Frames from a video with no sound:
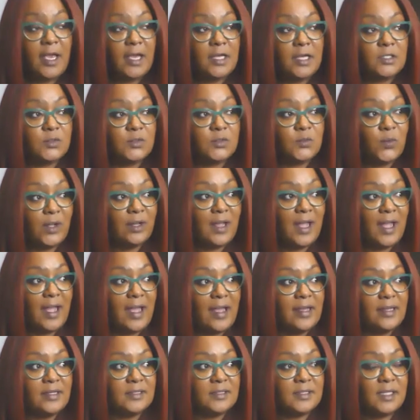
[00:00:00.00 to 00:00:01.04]
as well
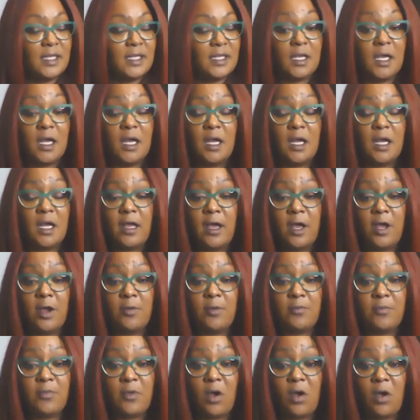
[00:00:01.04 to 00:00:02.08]
as like
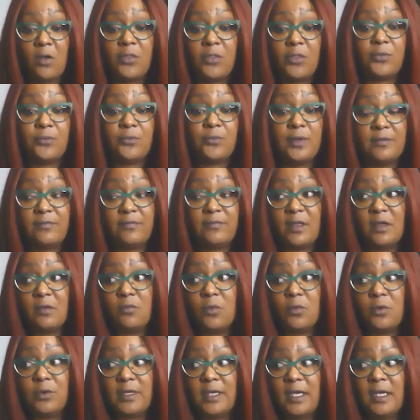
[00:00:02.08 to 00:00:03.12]
um, all three of
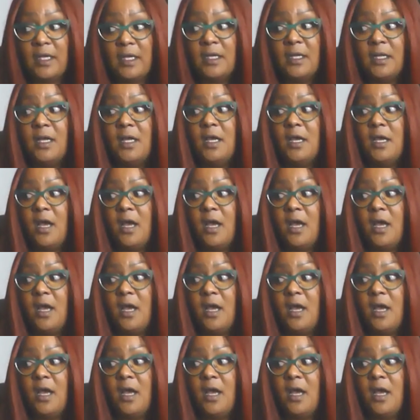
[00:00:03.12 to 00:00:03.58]
them will get